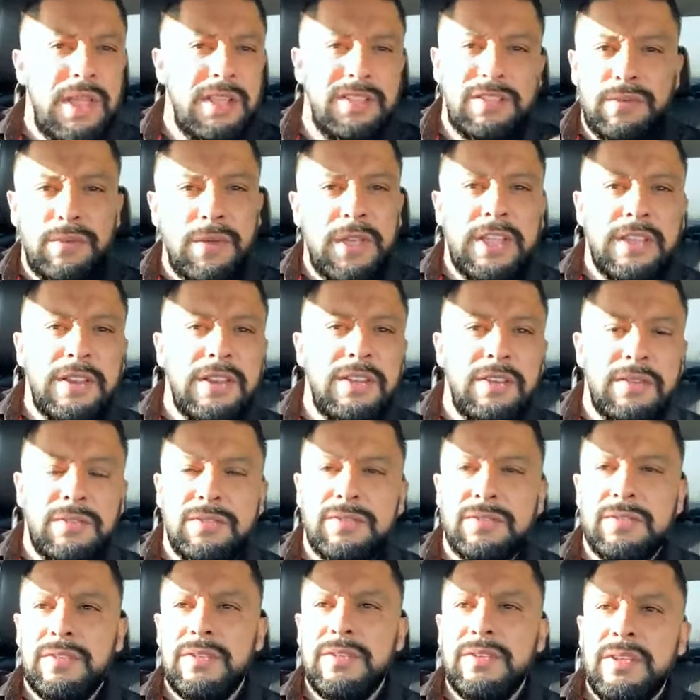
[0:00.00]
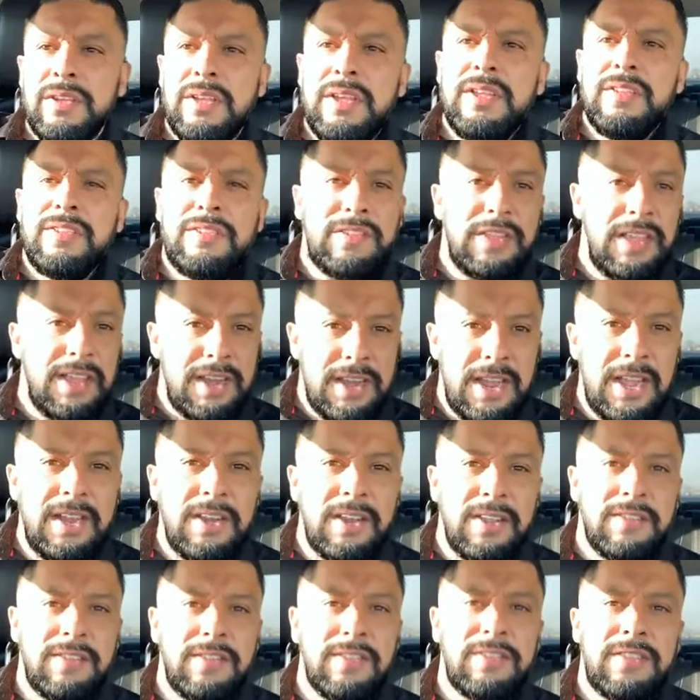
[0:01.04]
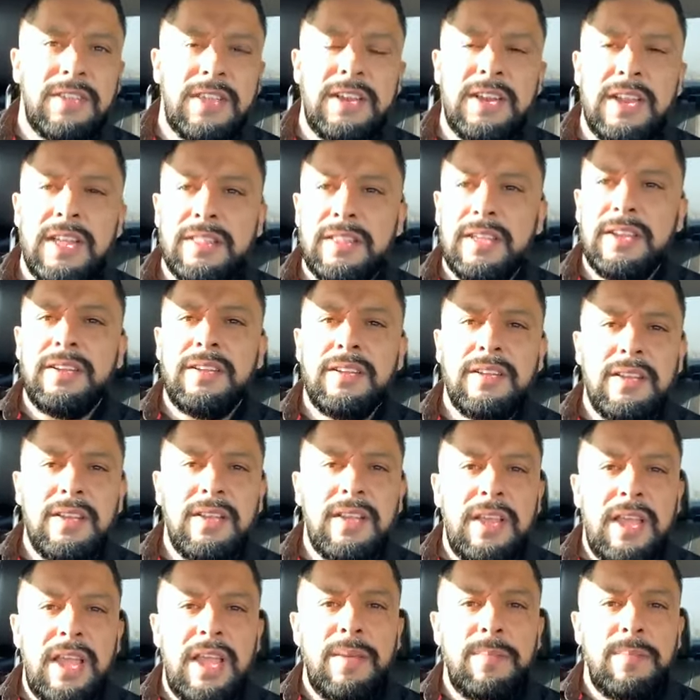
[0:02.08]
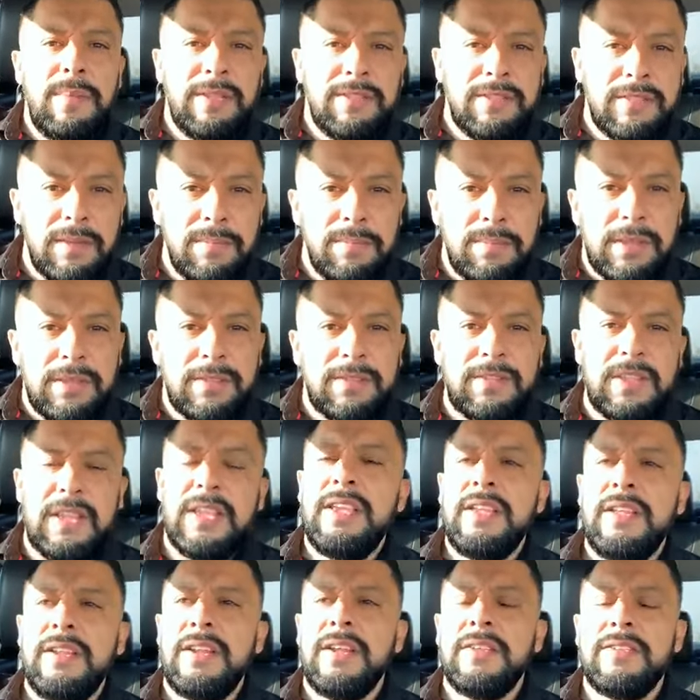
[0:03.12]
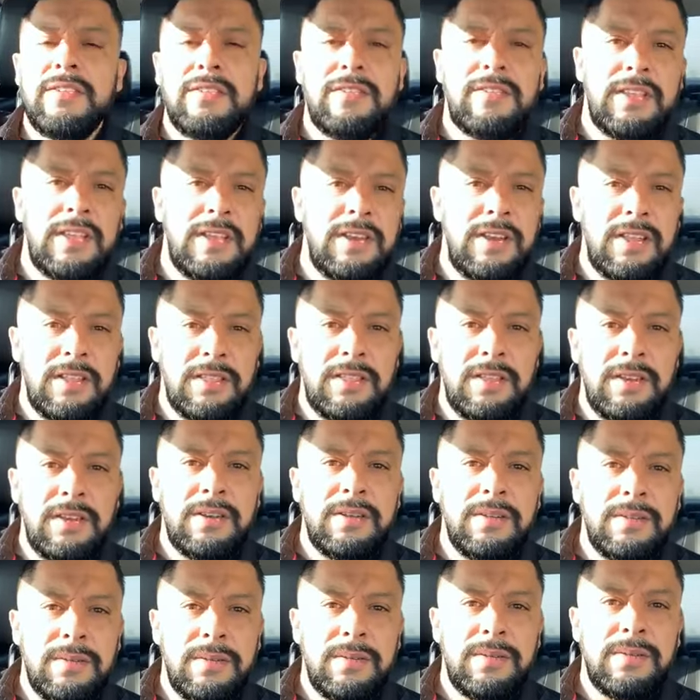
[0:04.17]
It's fake news. CNN doesn't say nothing. MSNBC doesn't say nothing.